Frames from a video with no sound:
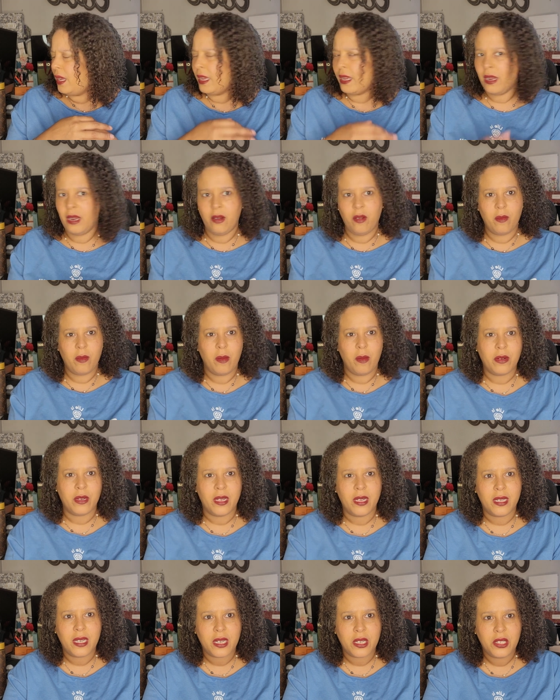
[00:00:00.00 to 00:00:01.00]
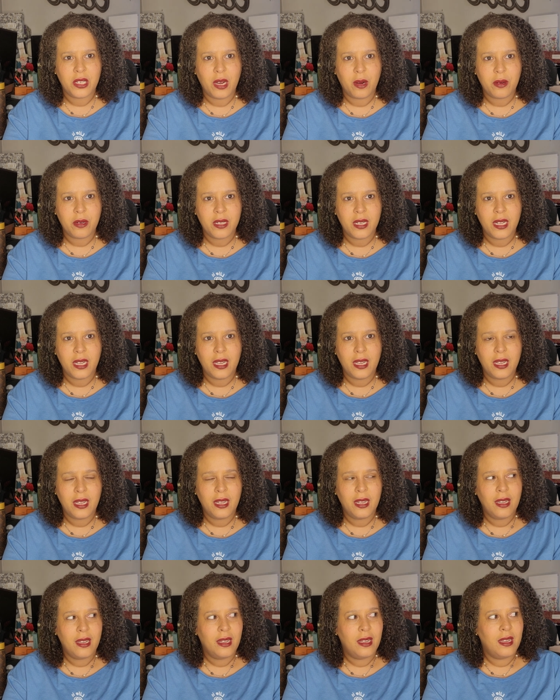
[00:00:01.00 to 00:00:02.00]
I can't remember. Did I take a shower today?
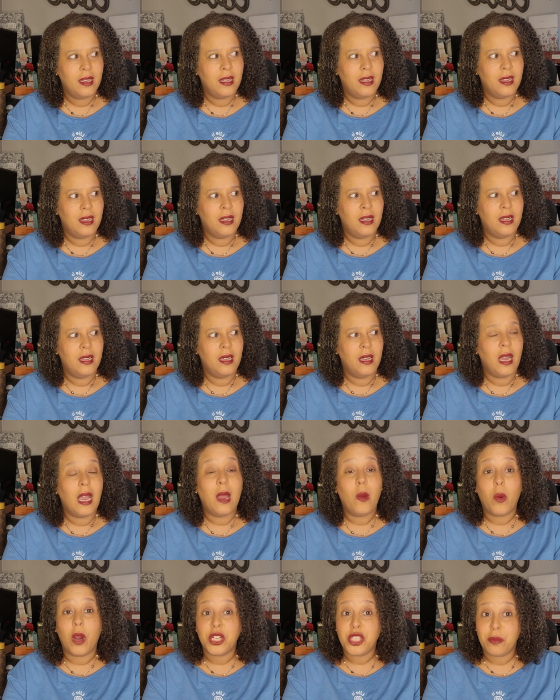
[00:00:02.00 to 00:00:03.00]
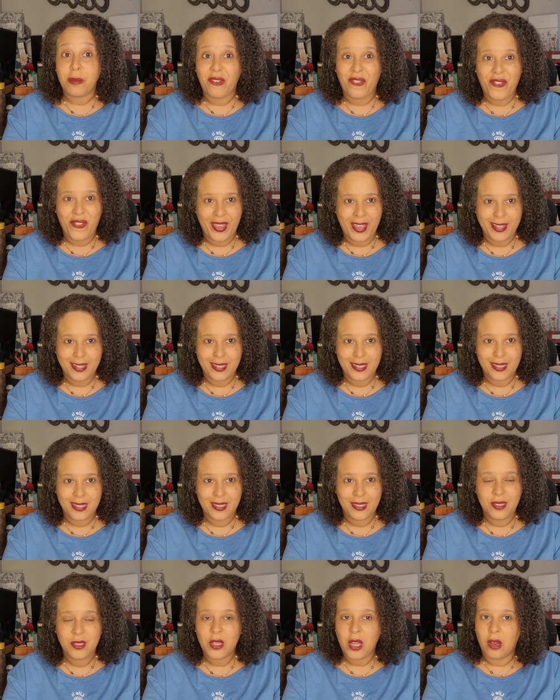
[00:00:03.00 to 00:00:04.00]
I washed my
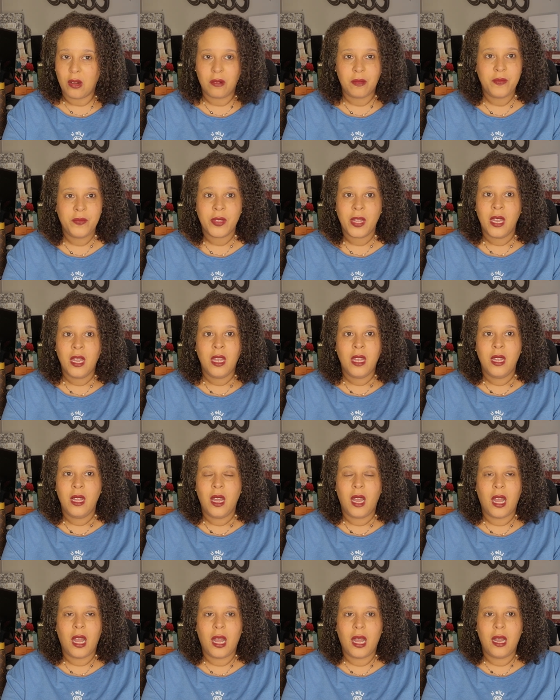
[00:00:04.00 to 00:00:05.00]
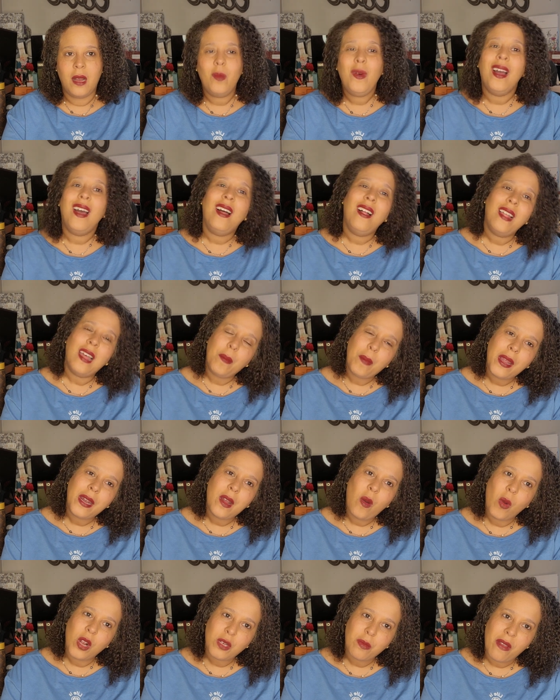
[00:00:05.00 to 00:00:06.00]
face. No. Uh, well, I might
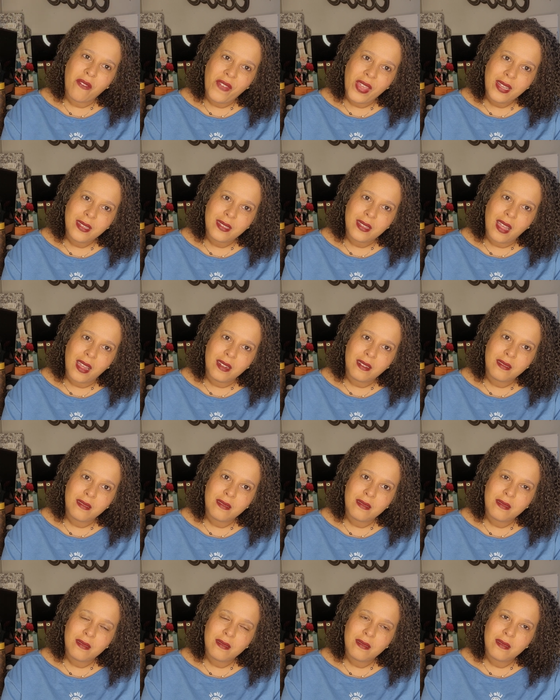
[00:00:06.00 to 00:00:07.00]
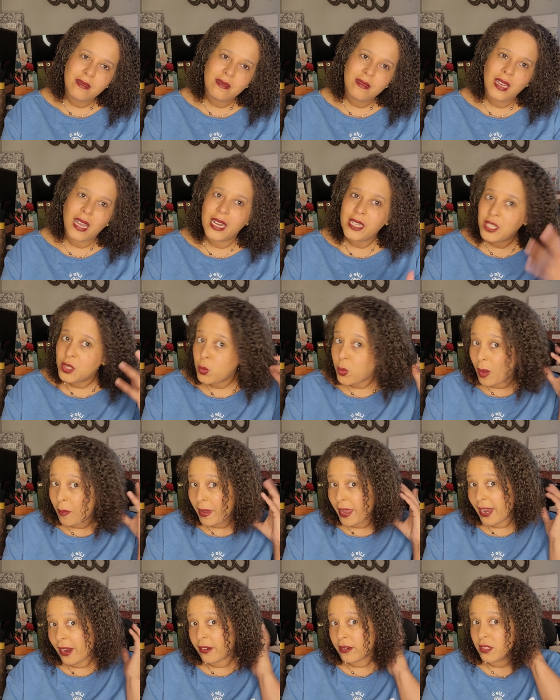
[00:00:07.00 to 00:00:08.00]
not wash my face then. I just wet
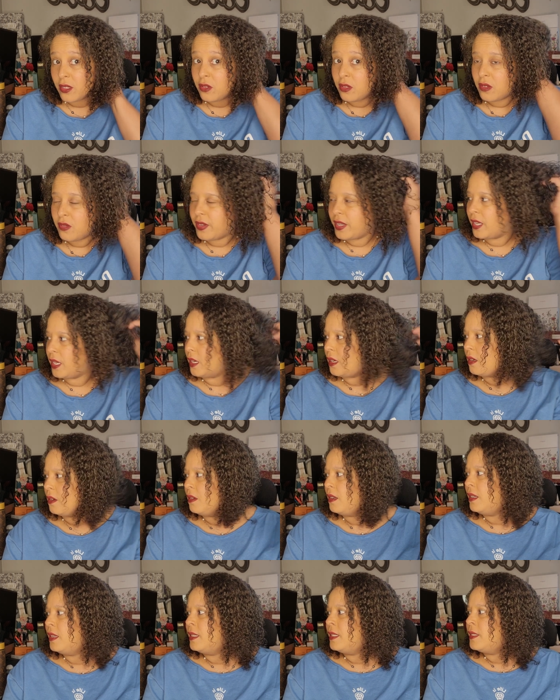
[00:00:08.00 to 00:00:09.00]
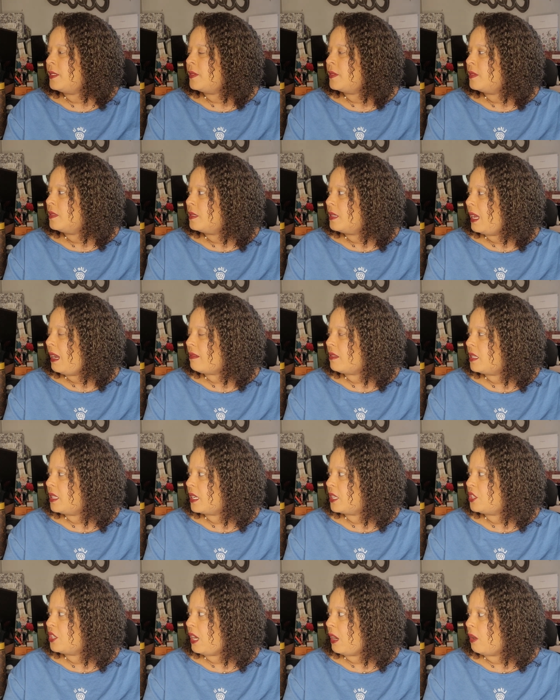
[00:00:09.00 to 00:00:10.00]
my hair to do the video. I have to
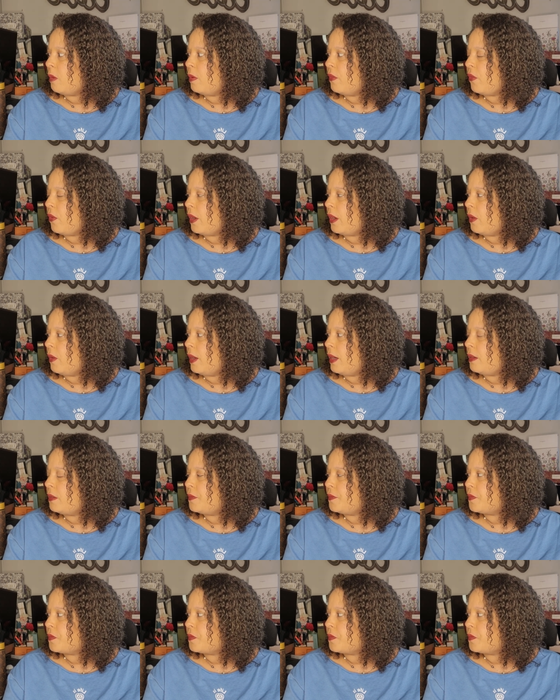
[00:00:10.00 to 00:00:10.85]
take a shower before I go out.